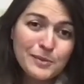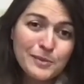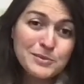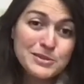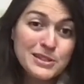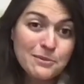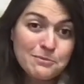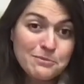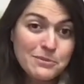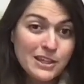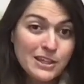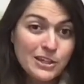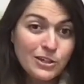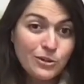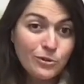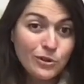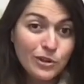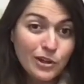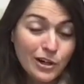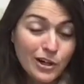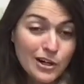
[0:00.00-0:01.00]
something
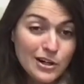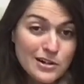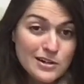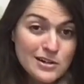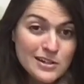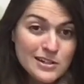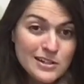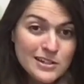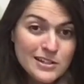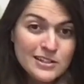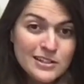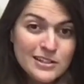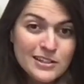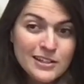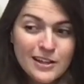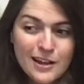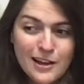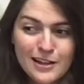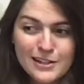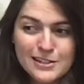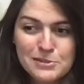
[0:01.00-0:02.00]
you learned, a